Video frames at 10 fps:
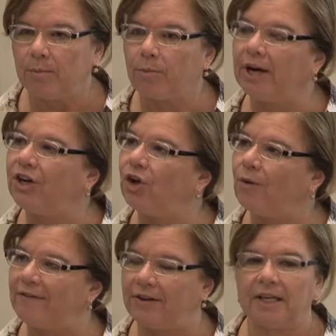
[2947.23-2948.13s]
bring
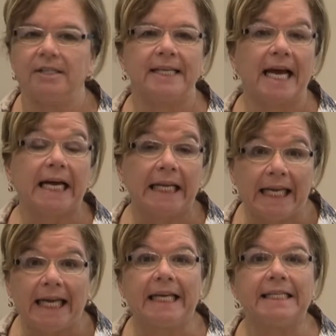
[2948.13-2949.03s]
new evidence and
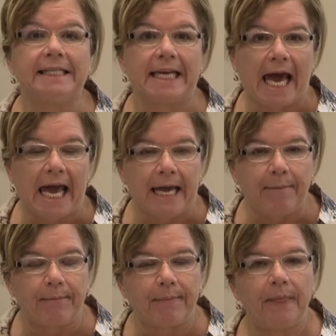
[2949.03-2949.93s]
clear his
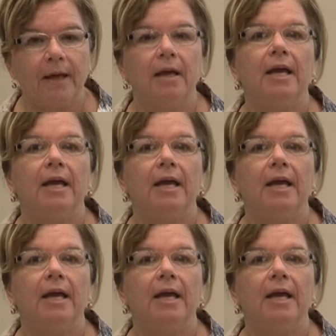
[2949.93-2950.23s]
name.